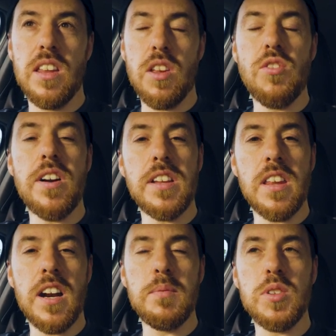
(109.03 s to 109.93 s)
the running
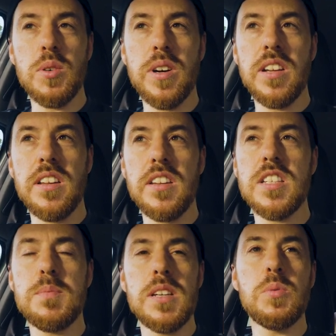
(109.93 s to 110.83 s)
that I'm doing and the
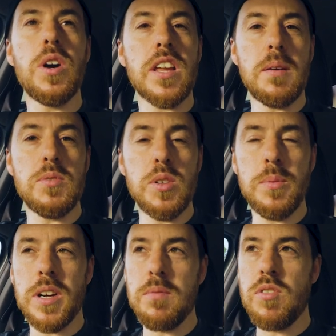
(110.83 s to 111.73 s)
speed work that I'm doing
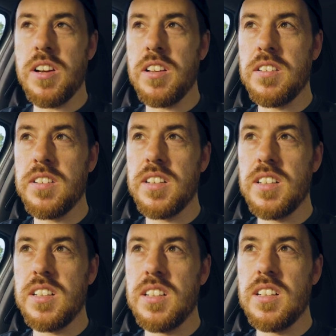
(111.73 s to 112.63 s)
when I'm running
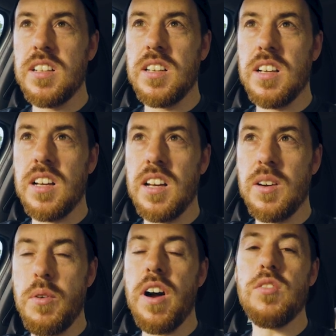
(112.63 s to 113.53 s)

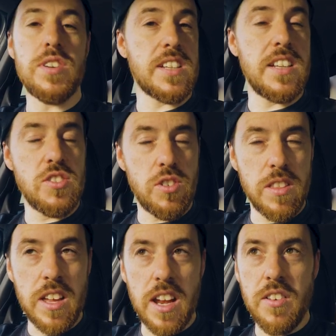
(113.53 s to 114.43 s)
without risking injury
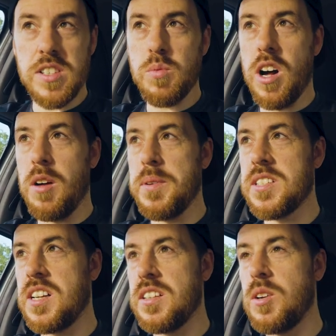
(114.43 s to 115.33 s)
there as well, because
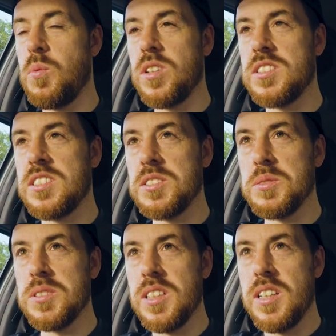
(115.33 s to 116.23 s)
I don't want to
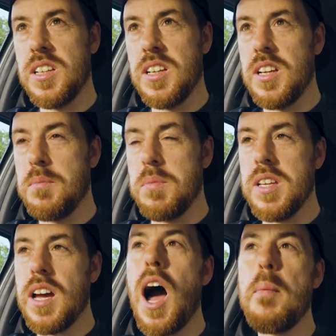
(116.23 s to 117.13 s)
be
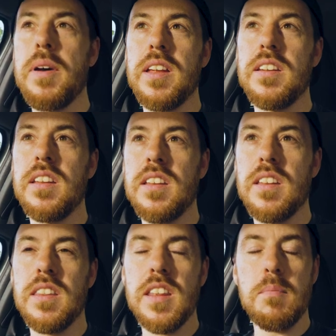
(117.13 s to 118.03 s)
upping
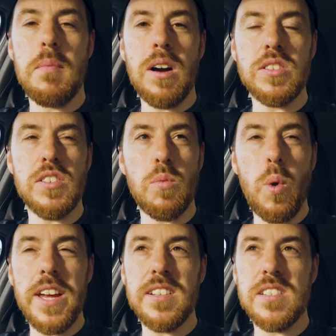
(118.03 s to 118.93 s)
the amount of
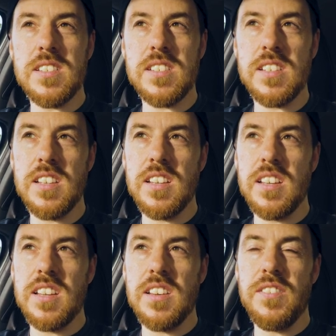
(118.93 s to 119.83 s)
weights
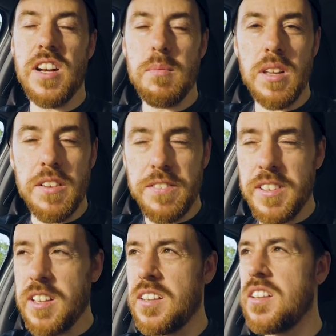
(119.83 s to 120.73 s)
that I'm
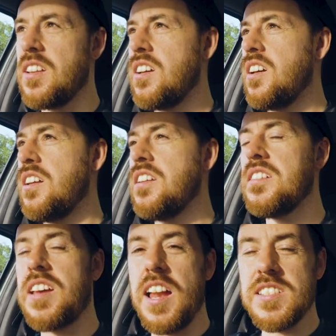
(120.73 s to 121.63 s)
lifting and the
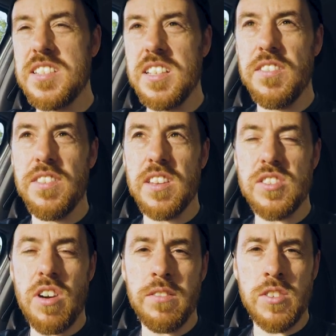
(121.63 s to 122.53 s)
intensity of the strength